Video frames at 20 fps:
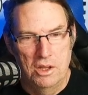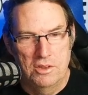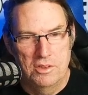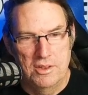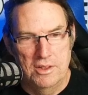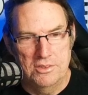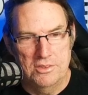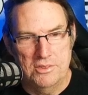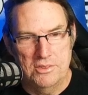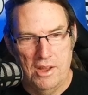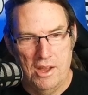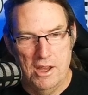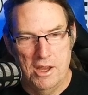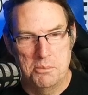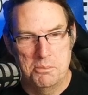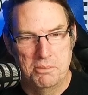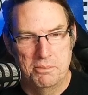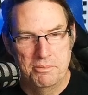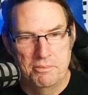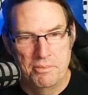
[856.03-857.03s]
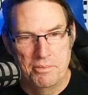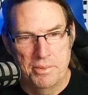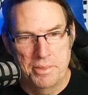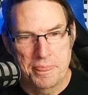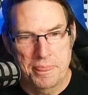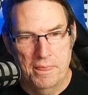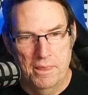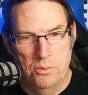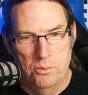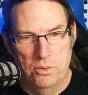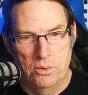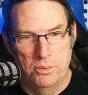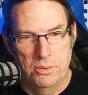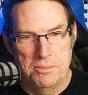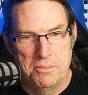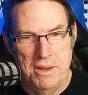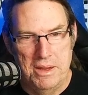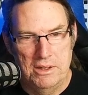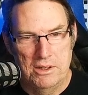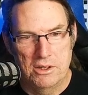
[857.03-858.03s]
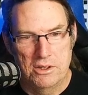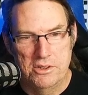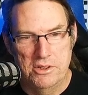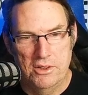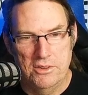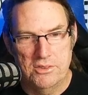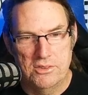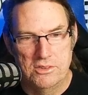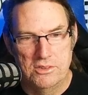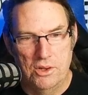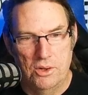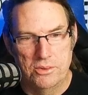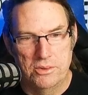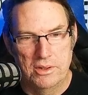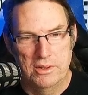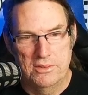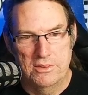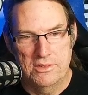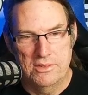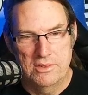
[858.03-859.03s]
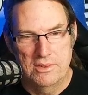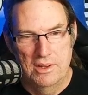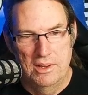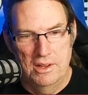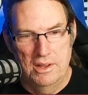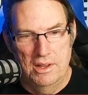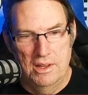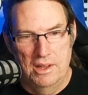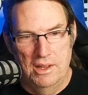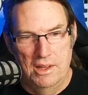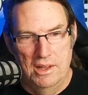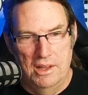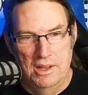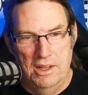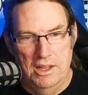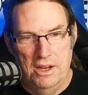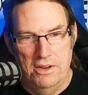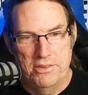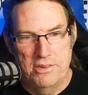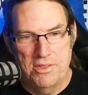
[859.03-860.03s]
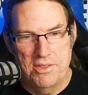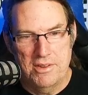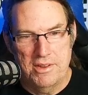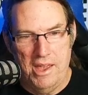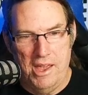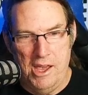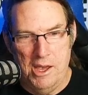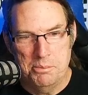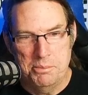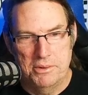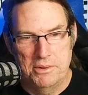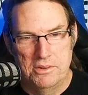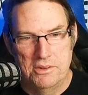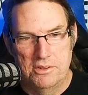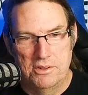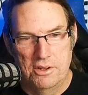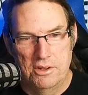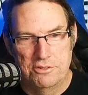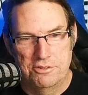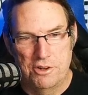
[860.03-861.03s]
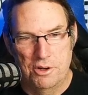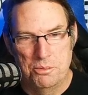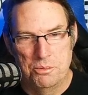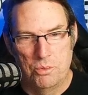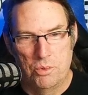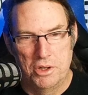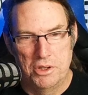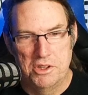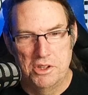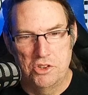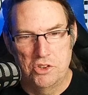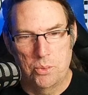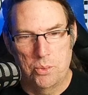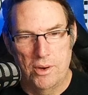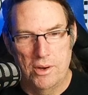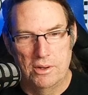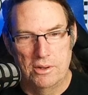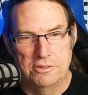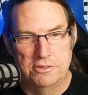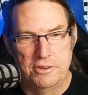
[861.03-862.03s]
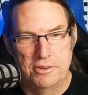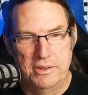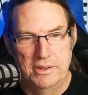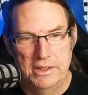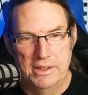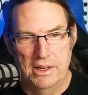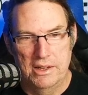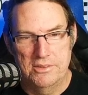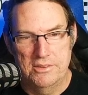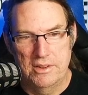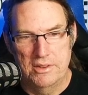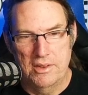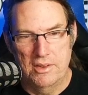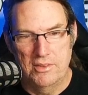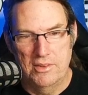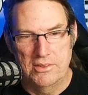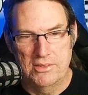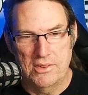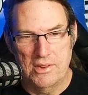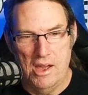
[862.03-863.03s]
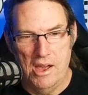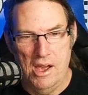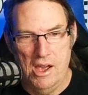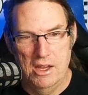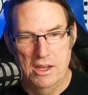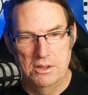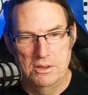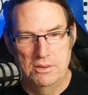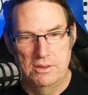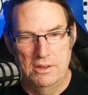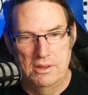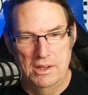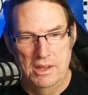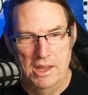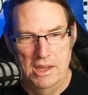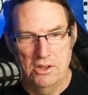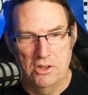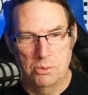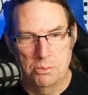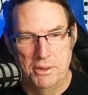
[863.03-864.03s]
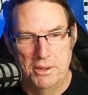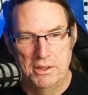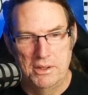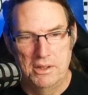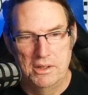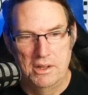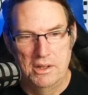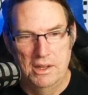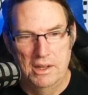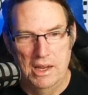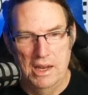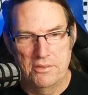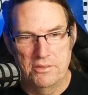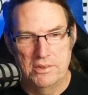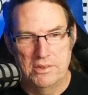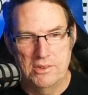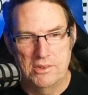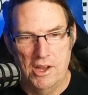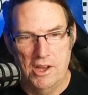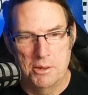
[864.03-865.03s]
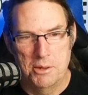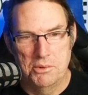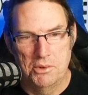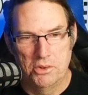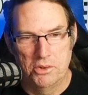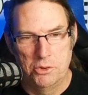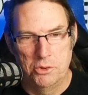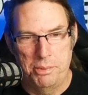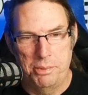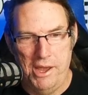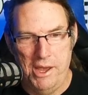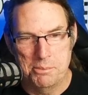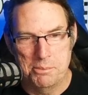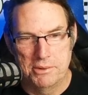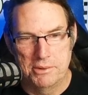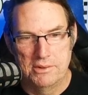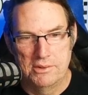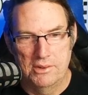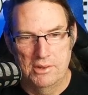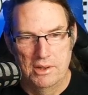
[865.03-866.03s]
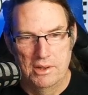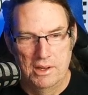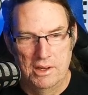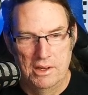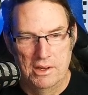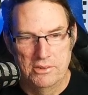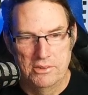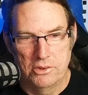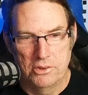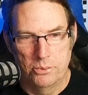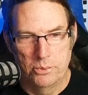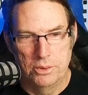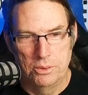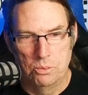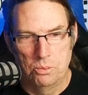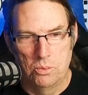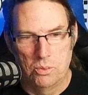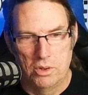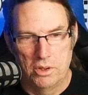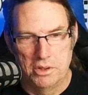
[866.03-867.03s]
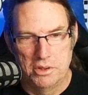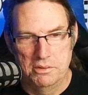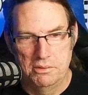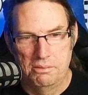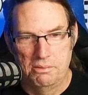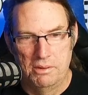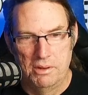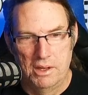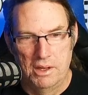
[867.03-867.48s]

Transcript: this time when we made our dozen donuts, everything happened from 1 to 12. And I said that this I incremented every time the loop happened. So it went 1,